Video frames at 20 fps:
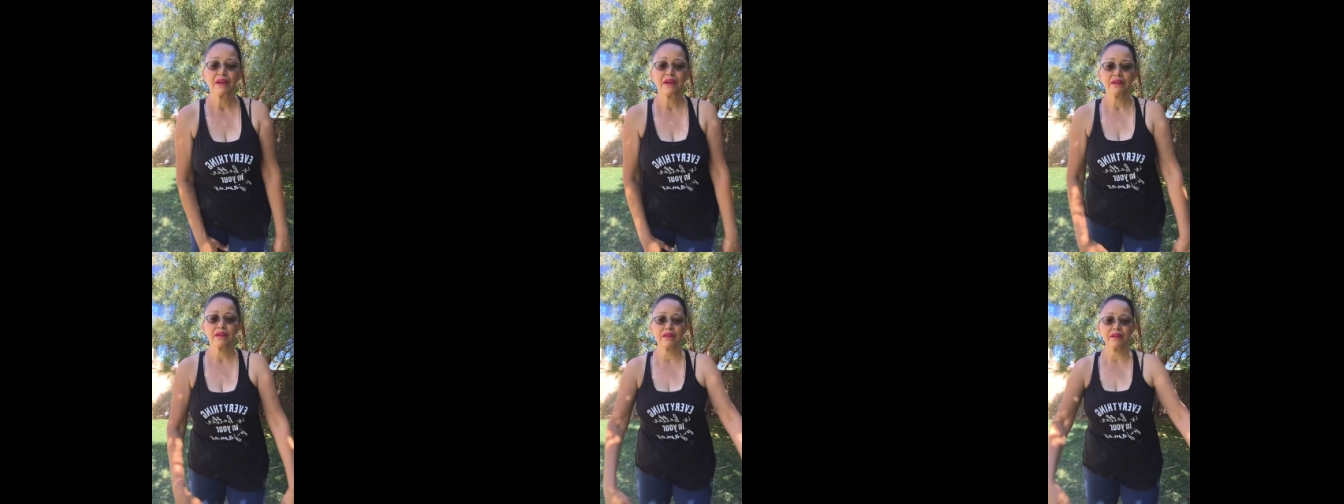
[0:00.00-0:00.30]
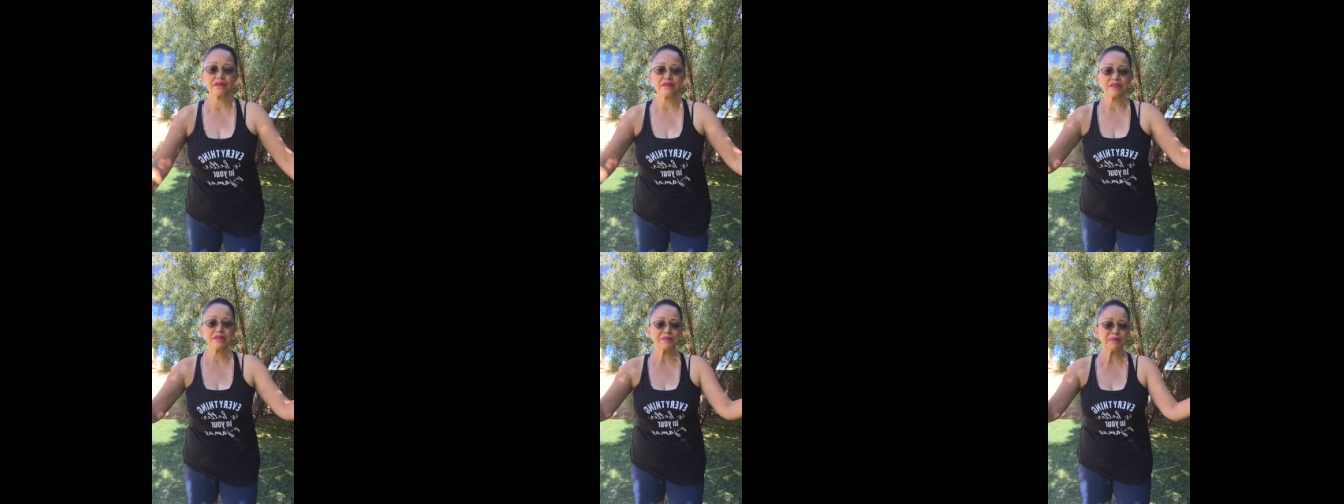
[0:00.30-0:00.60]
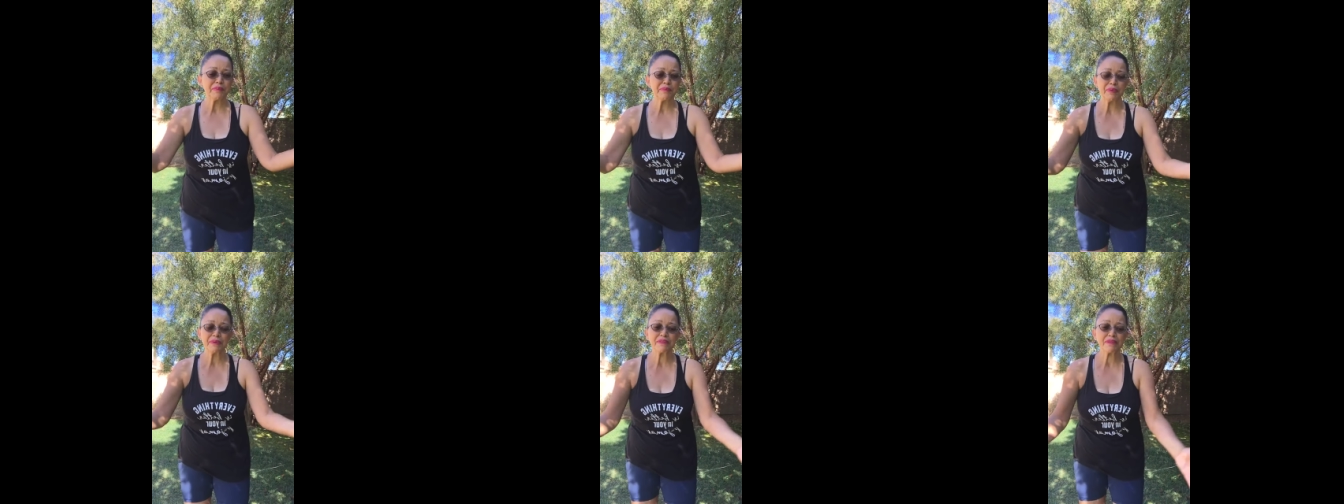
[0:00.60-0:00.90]
you know, just
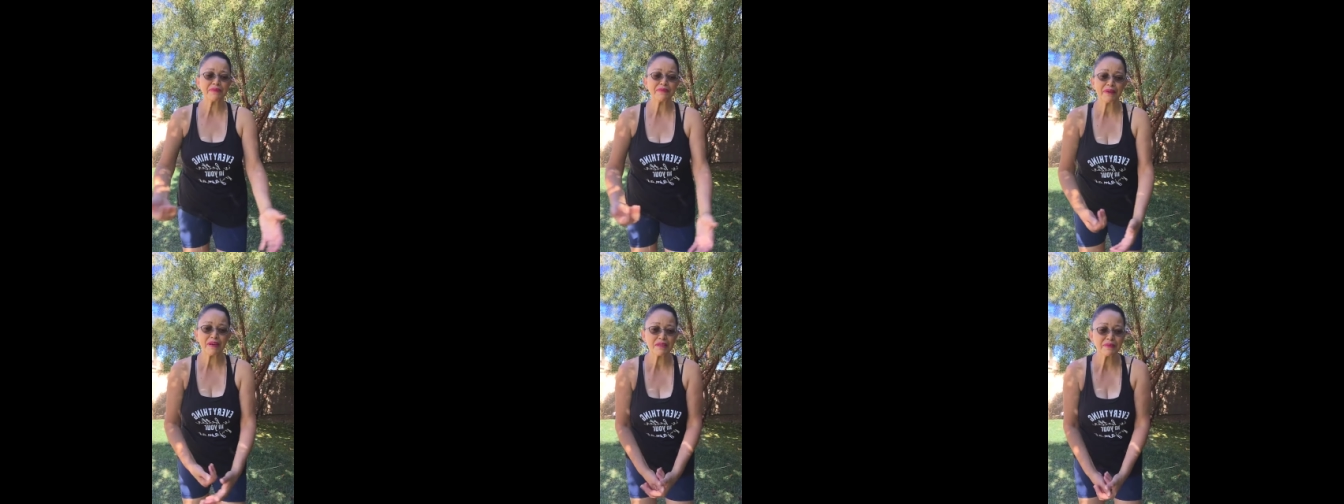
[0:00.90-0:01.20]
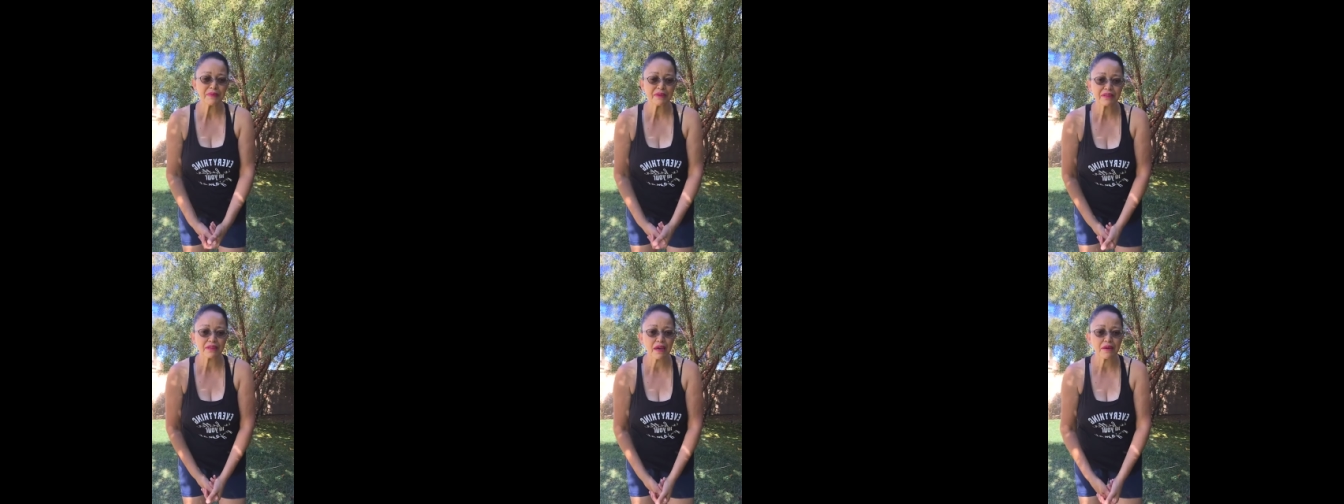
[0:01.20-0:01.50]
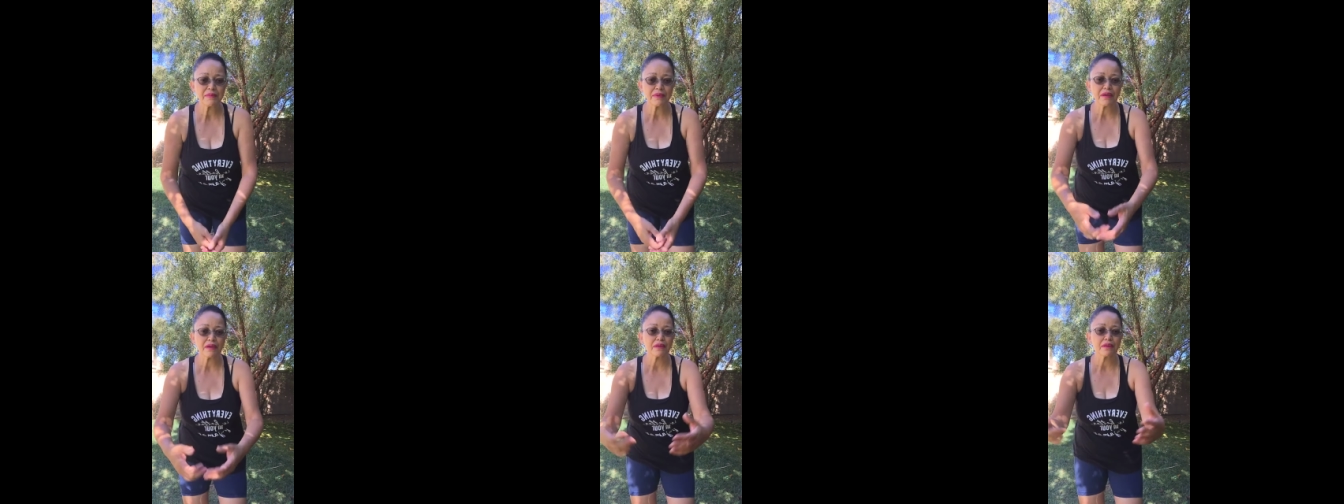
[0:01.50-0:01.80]
put their Facebook
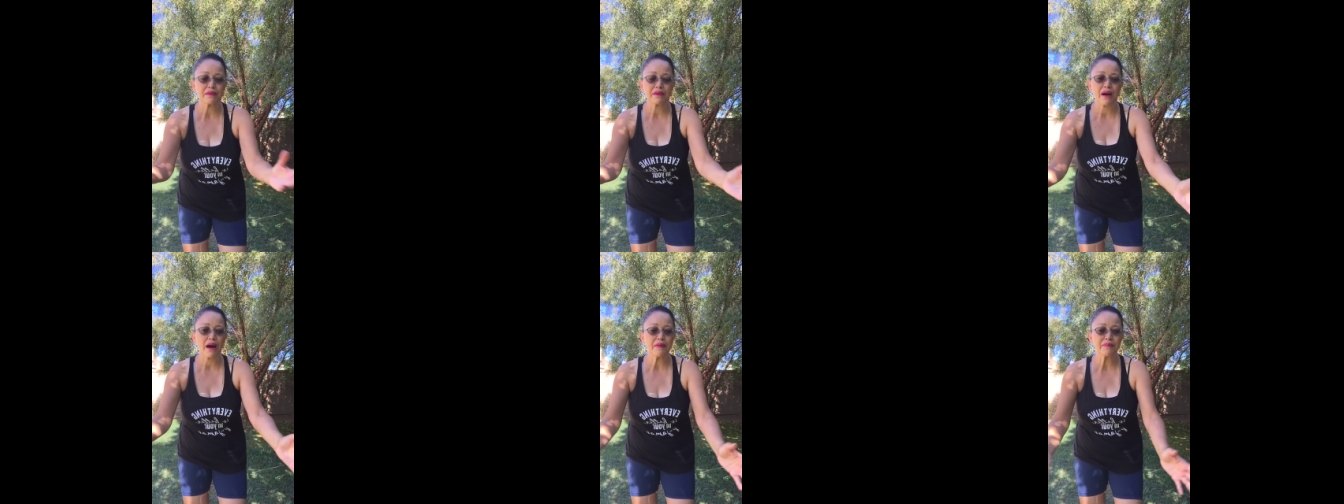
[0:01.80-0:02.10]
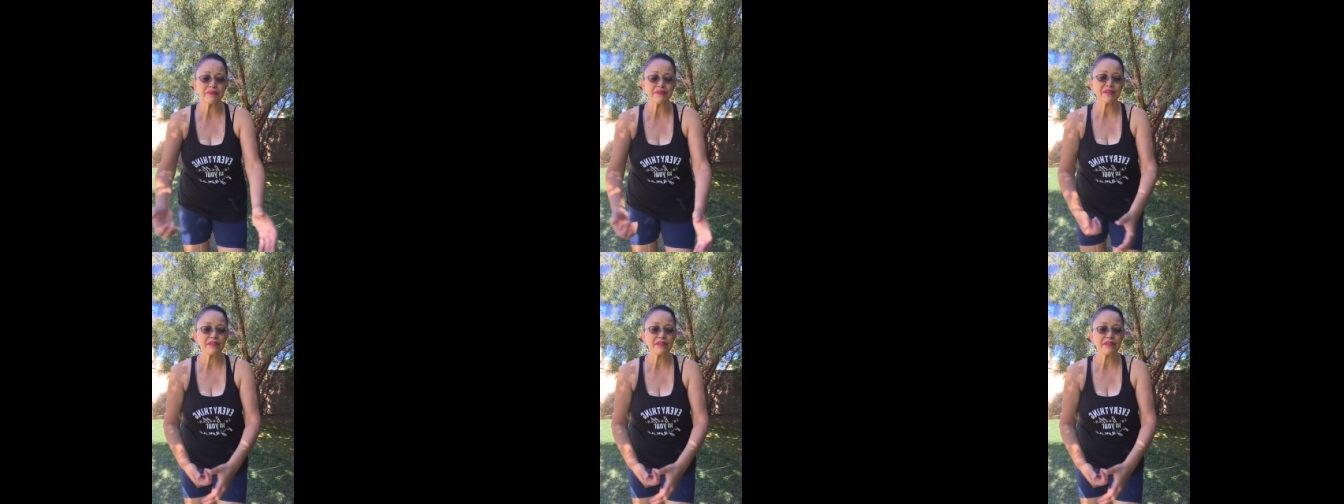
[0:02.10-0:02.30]
name here in the comments.